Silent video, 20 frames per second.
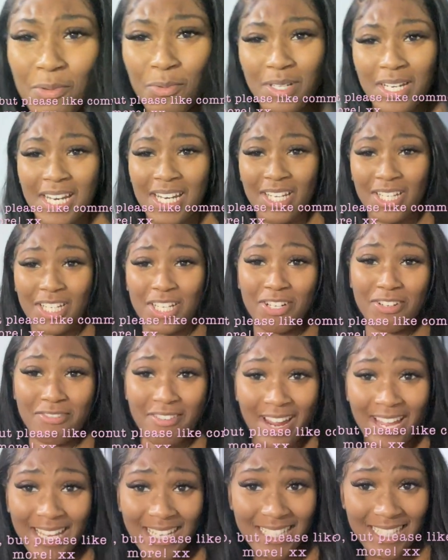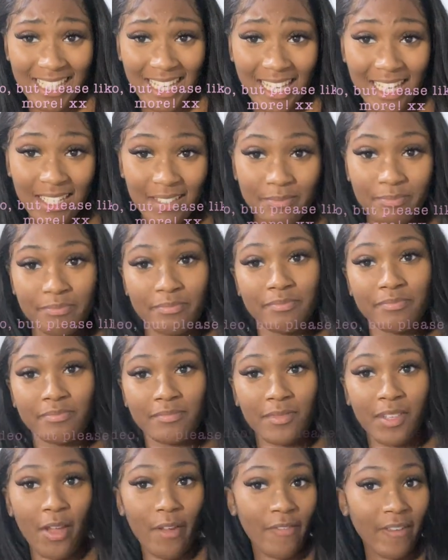want to look crazy.
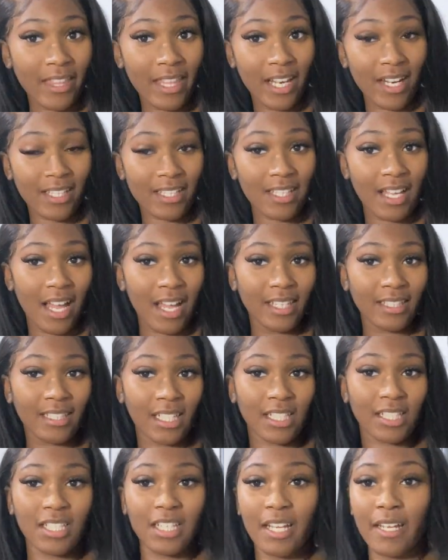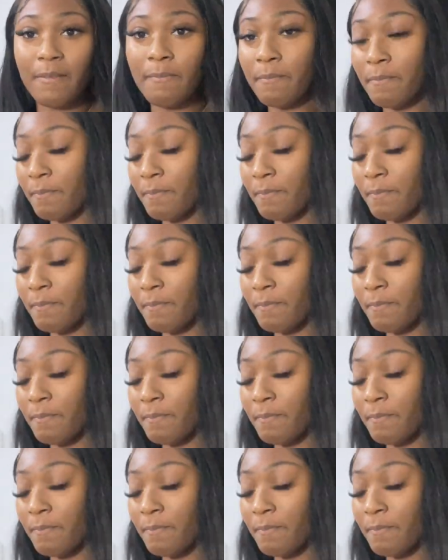No, I think that looks nice, actually.